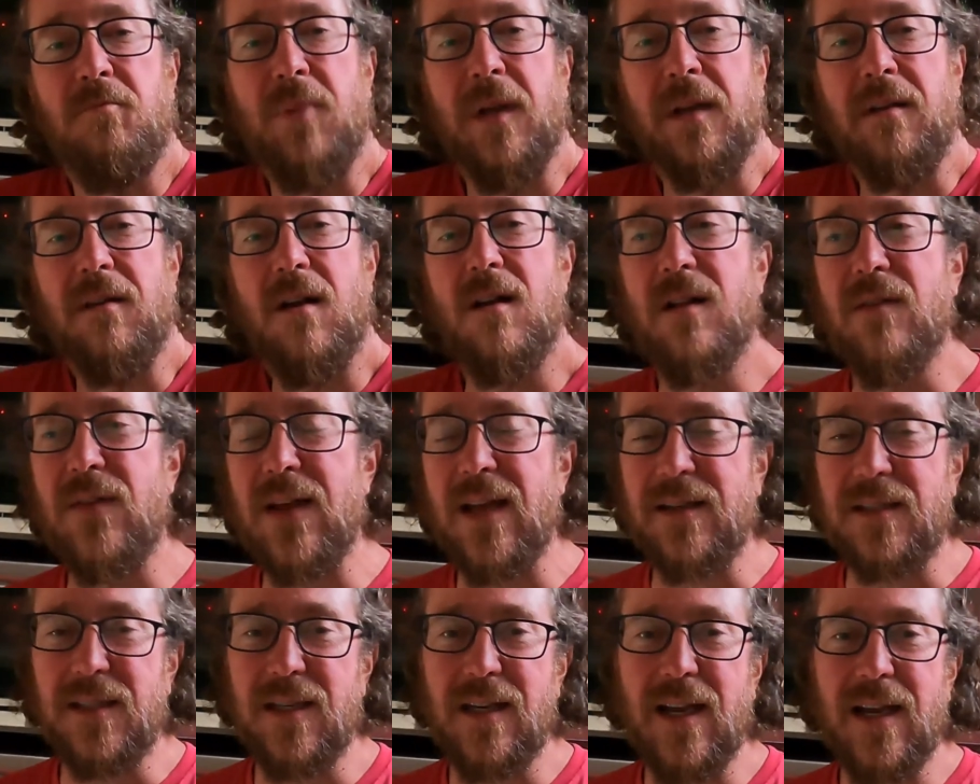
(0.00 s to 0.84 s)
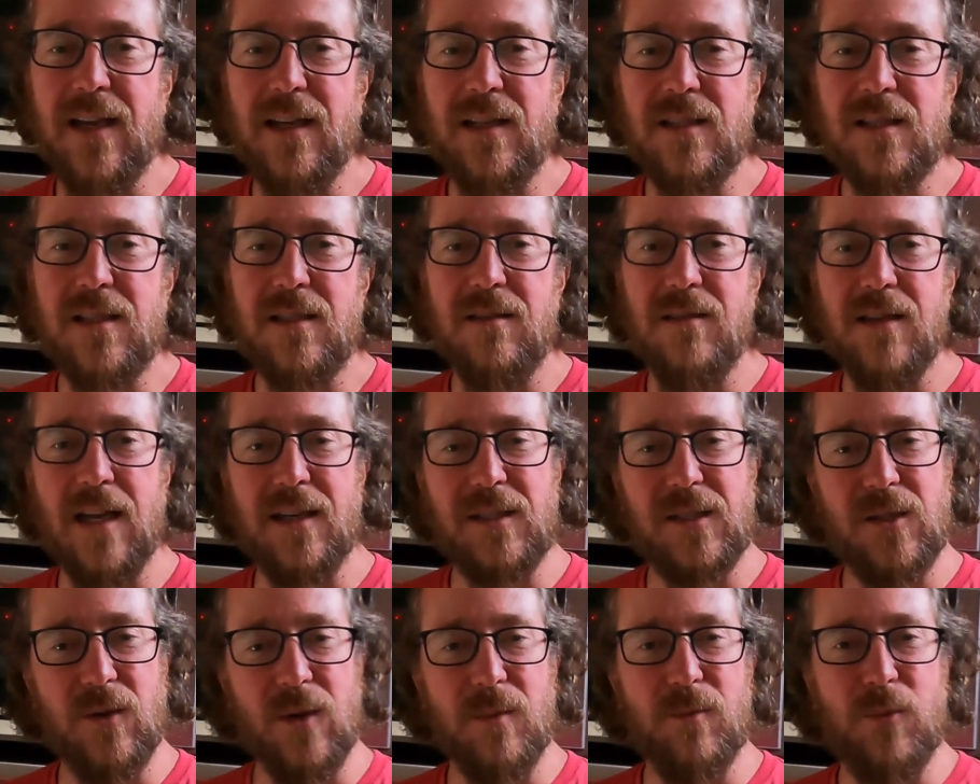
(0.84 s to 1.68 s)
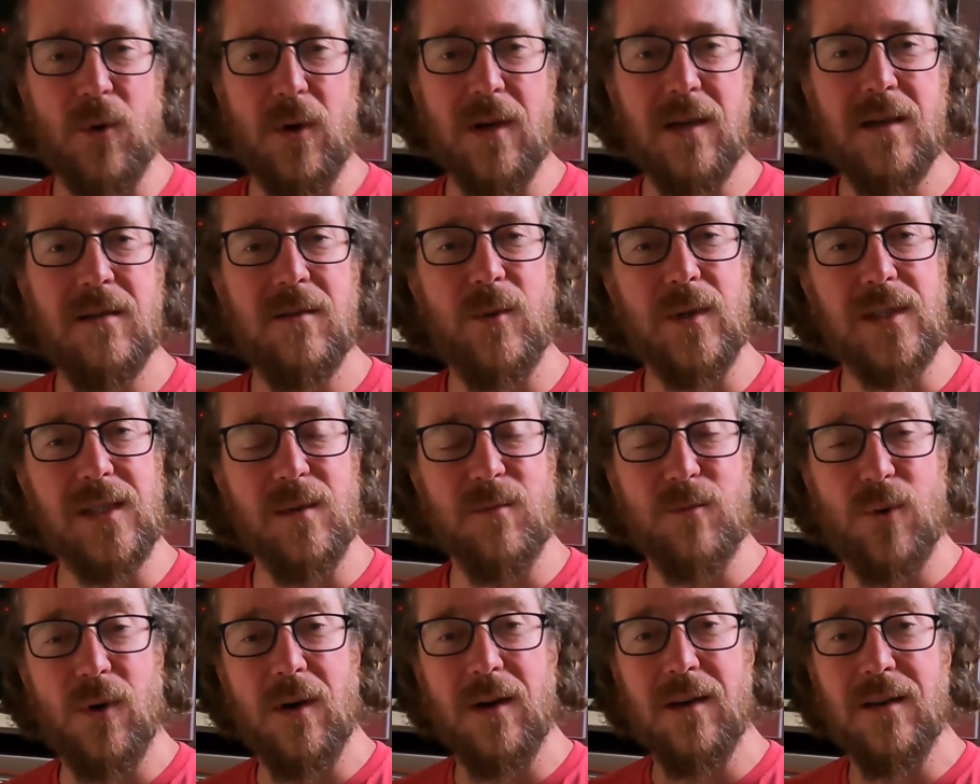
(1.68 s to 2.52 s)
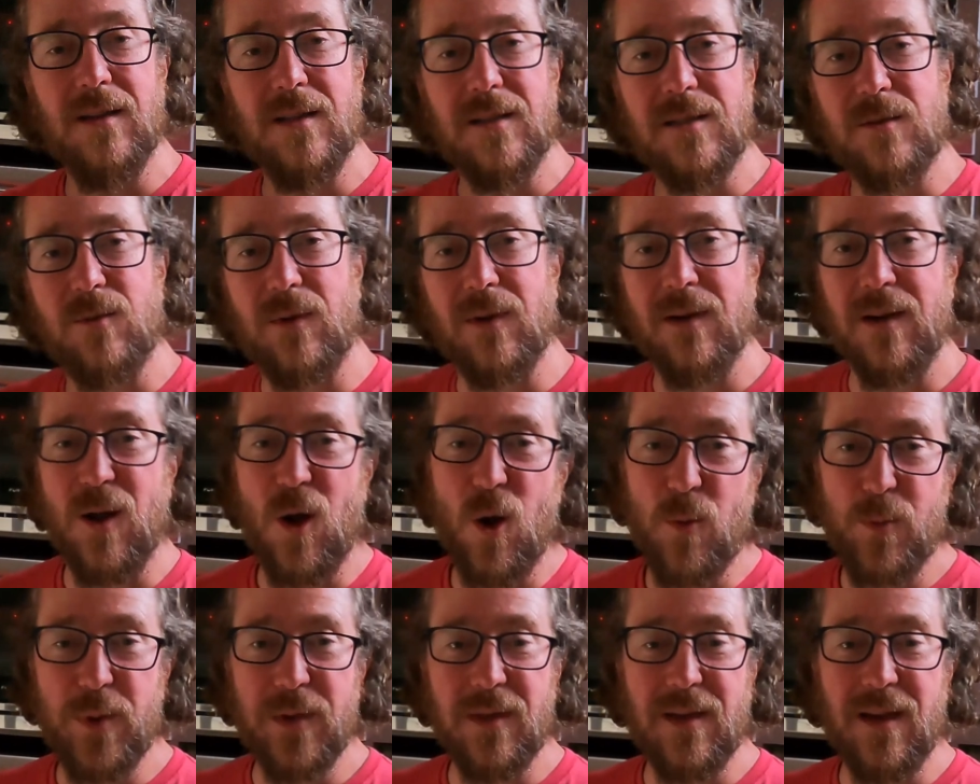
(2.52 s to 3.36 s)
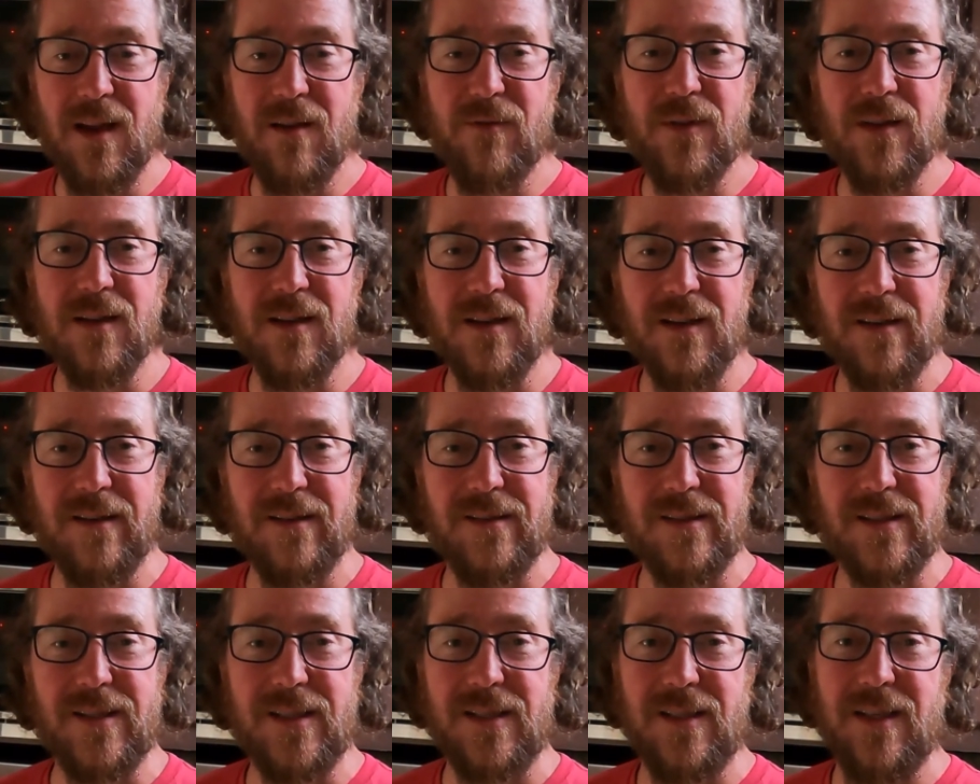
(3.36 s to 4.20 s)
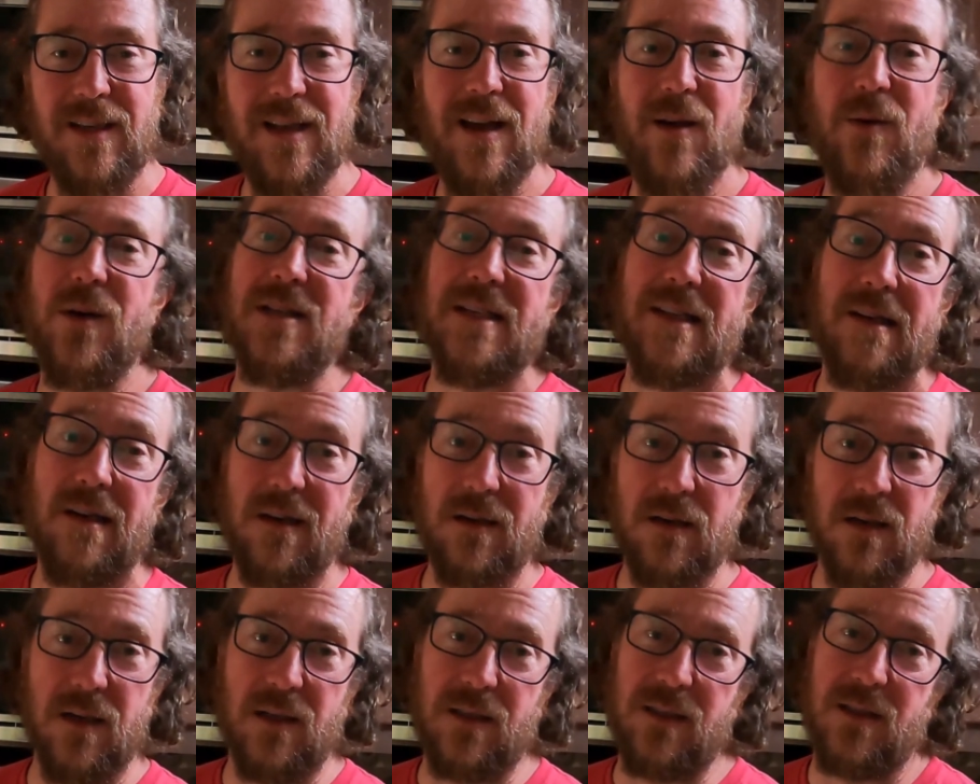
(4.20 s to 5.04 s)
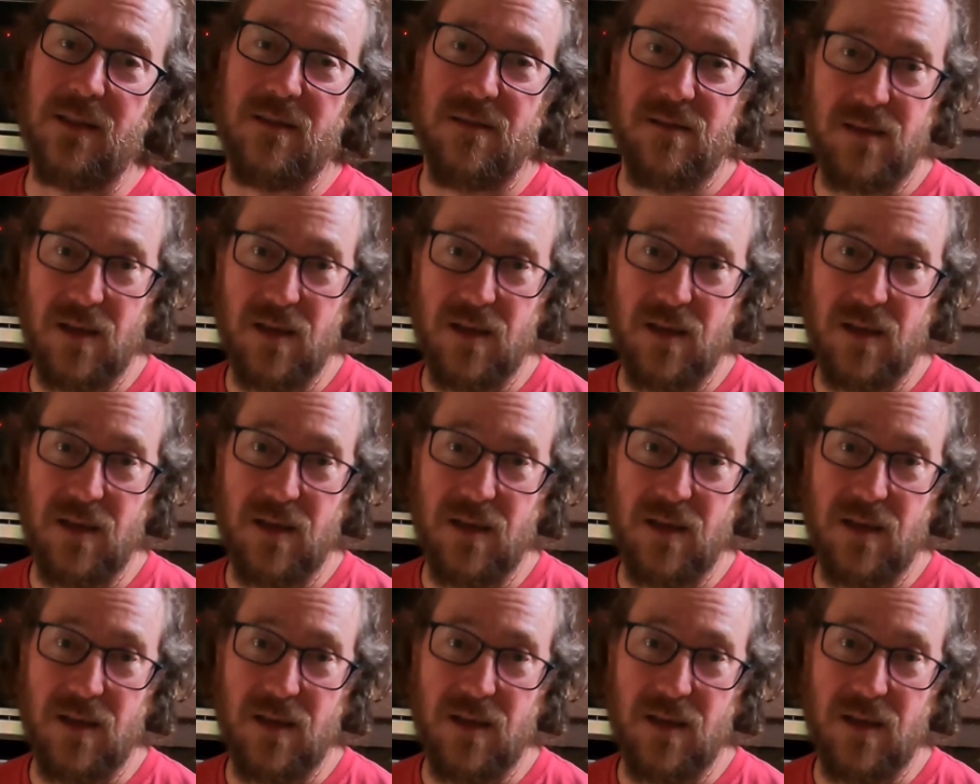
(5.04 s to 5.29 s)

But all of that today is not so important. What's important is we're going to open the oven and see how our dinner cooked.